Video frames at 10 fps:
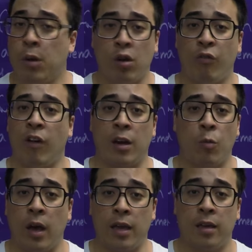We've got a
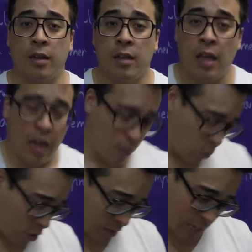runway, and
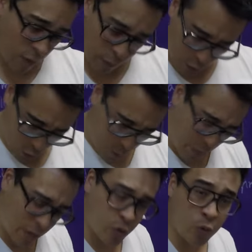we're gonna take off a lot of
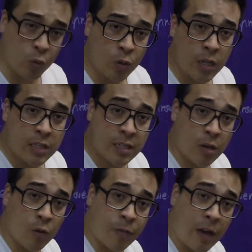petrol to
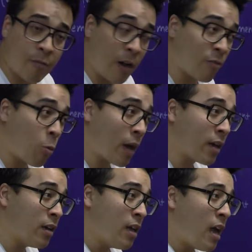get off that
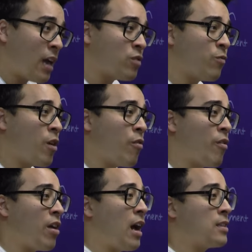runway. And it's very,
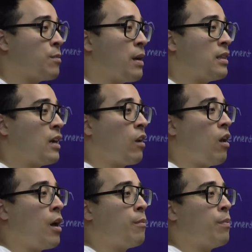very hard to make that
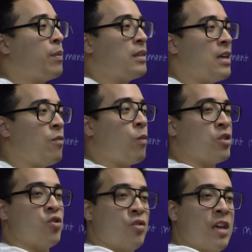climb, but then
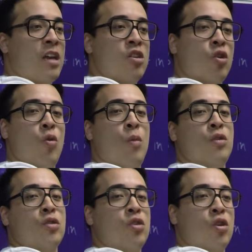once you're there, you can
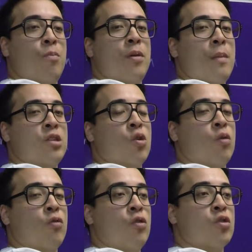pretty much go
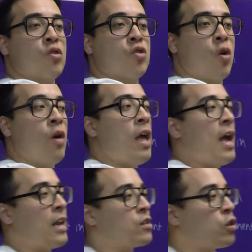on cruise control.
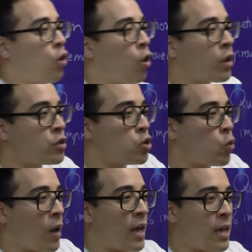And as long as
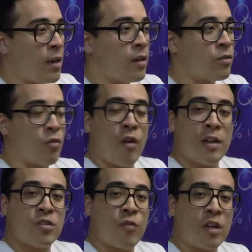you are heading in the
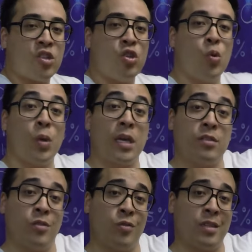right direction, you will
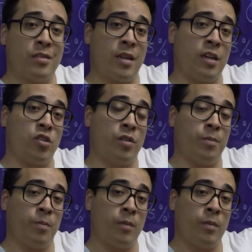get to your destination.